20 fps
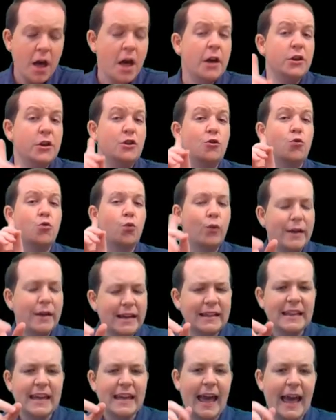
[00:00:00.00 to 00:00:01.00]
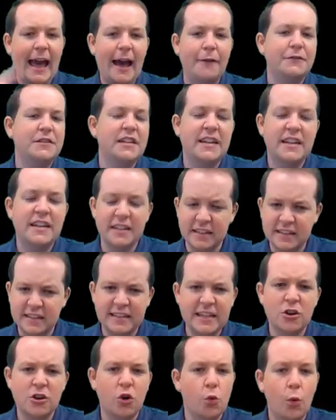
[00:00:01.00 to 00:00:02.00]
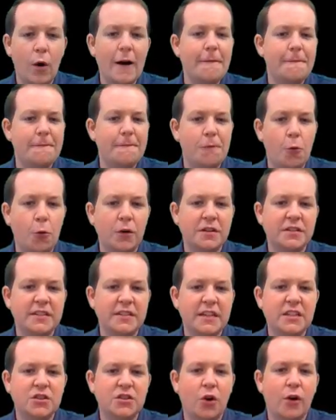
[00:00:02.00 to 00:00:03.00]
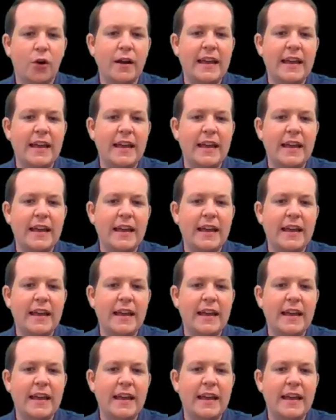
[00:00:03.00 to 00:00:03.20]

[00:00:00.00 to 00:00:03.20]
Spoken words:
You really have to consider what forces are